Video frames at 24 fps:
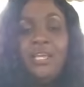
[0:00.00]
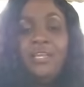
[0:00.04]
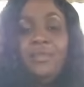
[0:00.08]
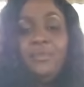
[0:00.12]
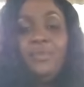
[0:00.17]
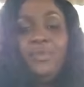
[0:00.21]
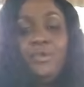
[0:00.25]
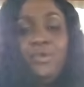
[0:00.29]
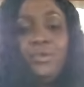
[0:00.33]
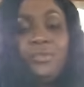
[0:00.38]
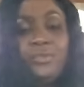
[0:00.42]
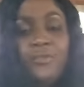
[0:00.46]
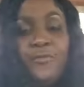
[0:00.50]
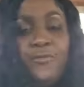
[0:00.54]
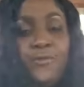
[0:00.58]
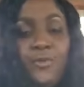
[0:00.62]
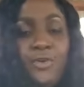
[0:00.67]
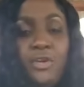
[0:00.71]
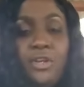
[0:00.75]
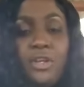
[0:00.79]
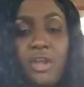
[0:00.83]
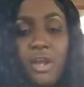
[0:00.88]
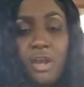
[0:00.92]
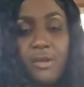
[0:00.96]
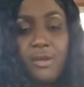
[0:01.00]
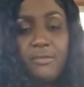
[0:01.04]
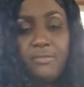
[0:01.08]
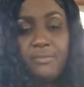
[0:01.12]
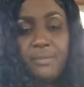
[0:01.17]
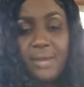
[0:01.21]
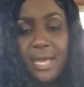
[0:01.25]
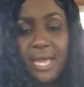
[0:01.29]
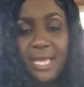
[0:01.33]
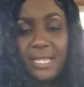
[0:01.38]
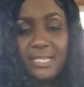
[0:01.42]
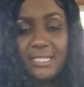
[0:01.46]
The beautiful curves
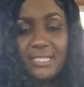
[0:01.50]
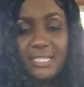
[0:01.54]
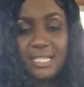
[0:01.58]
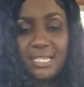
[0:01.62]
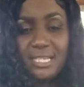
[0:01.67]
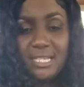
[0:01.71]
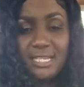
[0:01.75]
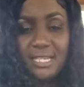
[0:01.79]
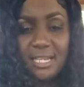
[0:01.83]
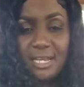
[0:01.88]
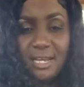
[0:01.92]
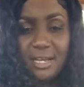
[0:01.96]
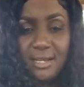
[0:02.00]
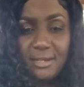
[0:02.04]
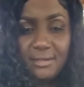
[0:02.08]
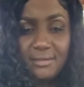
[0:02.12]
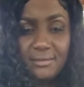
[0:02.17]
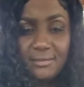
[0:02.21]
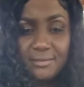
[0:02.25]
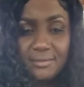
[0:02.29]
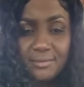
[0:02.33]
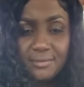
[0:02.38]
by Tina.